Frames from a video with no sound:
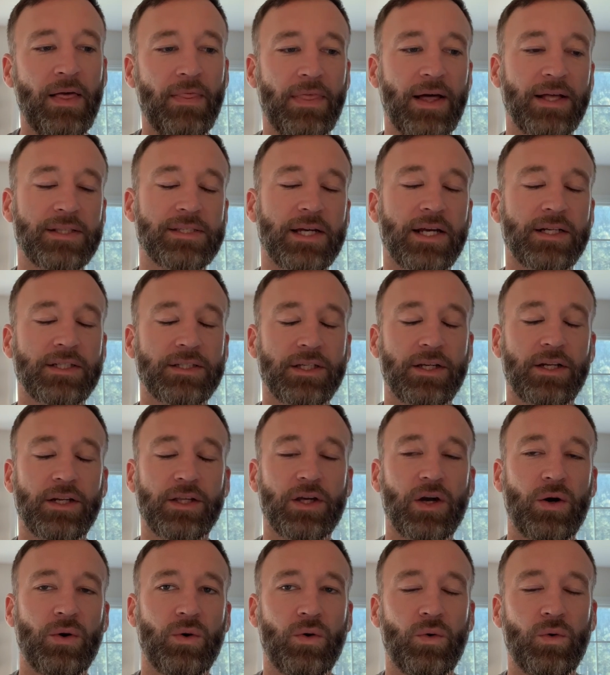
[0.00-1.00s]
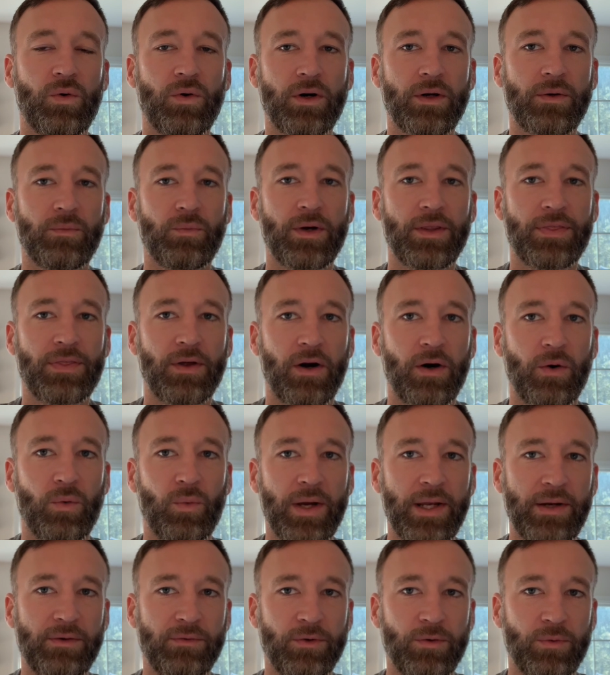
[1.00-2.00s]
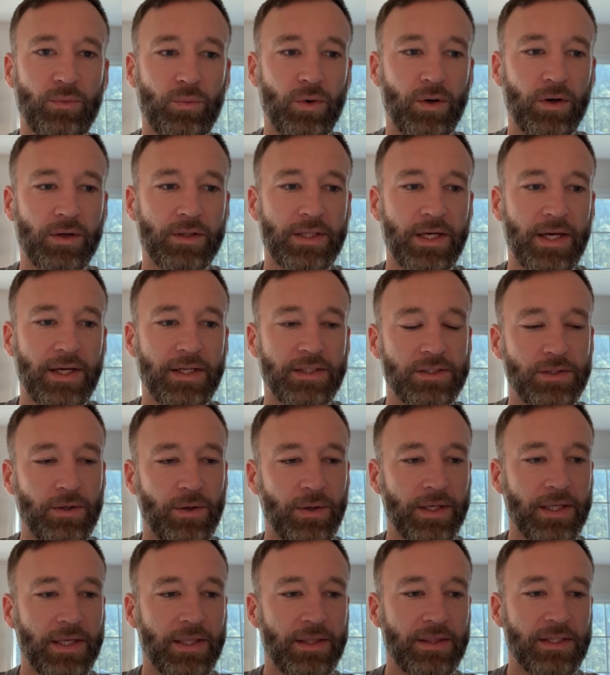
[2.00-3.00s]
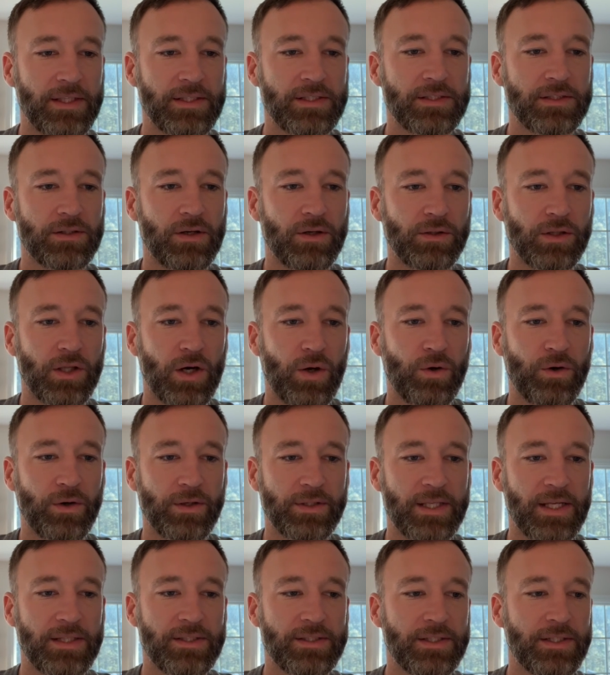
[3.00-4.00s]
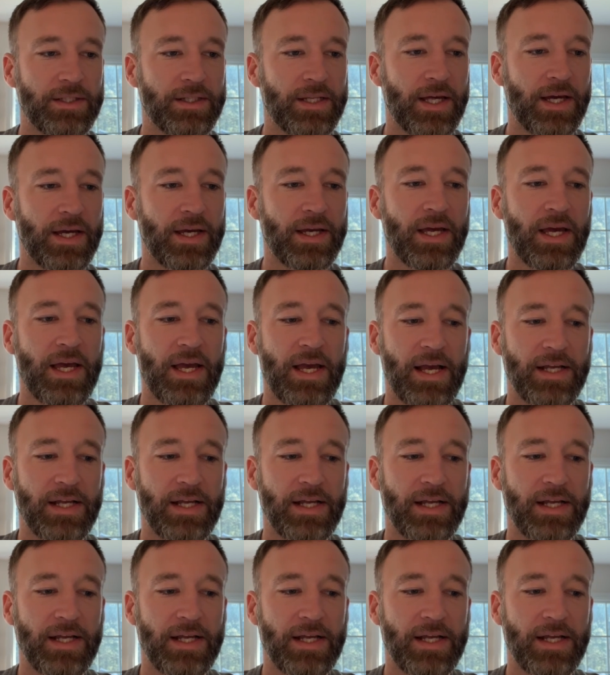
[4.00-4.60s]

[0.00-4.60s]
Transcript: That's actually going to go on with our weight room work day. So again, this is our lower intensity day.